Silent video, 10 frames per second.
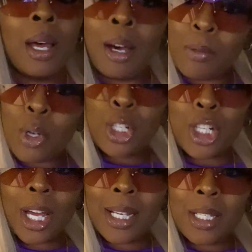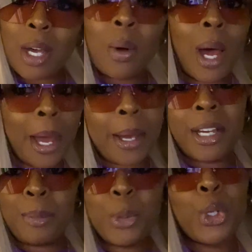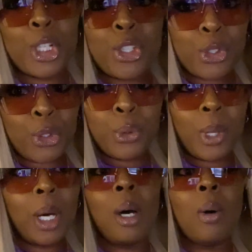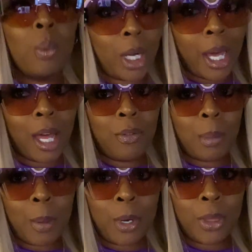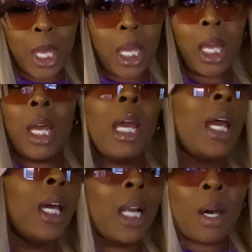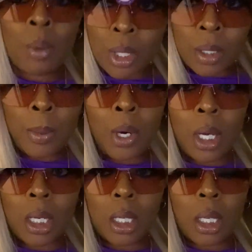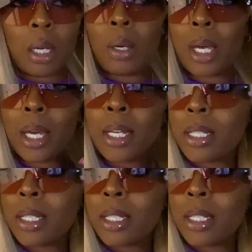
of course, you guys know I am going to do uh, what I got for my birthday, and I don't want to spoil it, okay?